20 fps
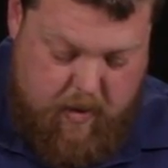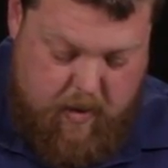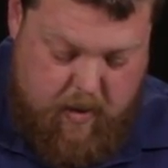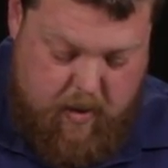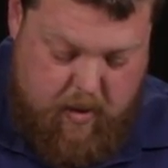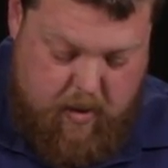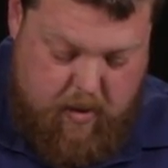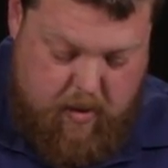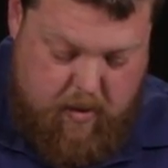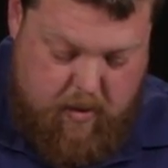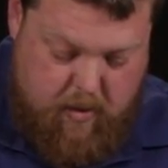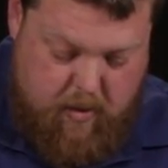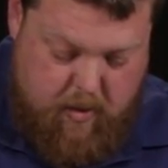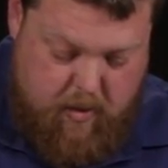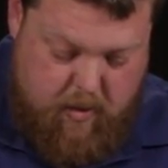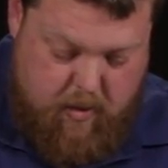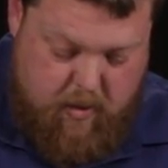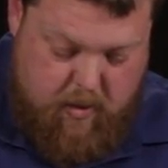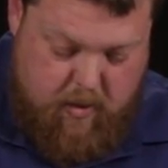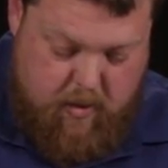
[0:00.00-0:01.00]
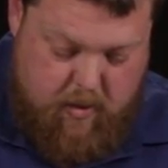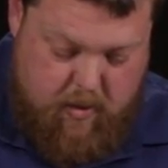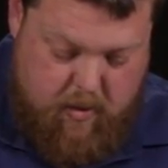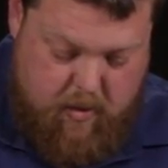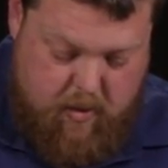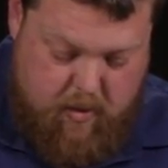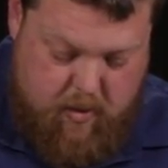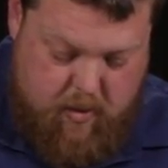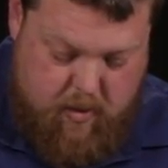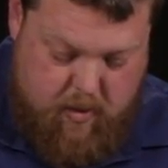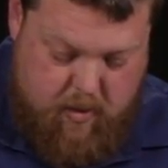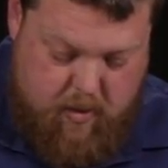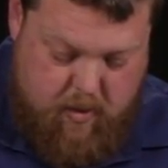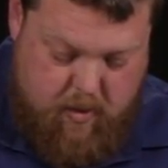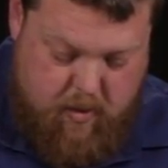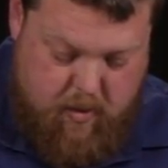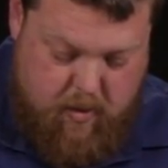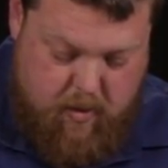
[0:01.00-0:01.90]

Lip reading: Nobody speaks.